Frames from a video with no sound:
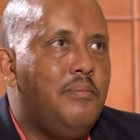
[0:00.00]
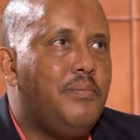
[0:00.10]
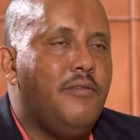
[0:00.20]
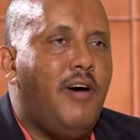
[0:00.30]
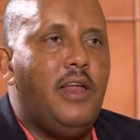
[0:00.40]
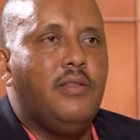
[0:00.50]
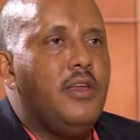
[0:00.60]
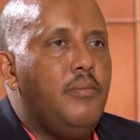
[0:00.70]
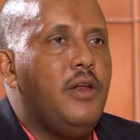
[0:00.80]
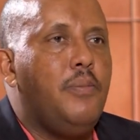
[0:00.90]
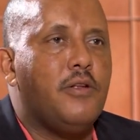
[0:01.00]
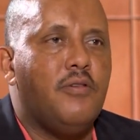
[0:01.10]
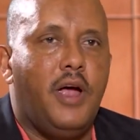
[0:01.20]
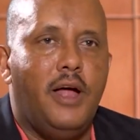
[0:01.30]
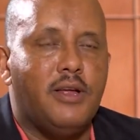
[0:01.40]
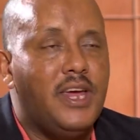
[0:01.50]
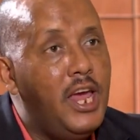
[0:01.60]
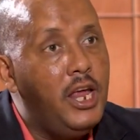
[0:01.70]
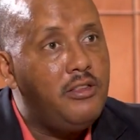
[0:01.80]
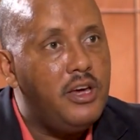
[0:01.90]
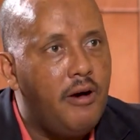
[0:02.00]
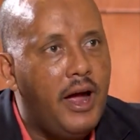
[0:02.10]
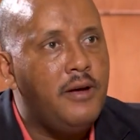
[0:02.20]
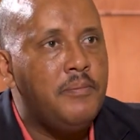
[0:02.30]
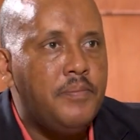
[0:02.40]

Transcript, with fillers: prevalent in many parts of the country, in Tigray.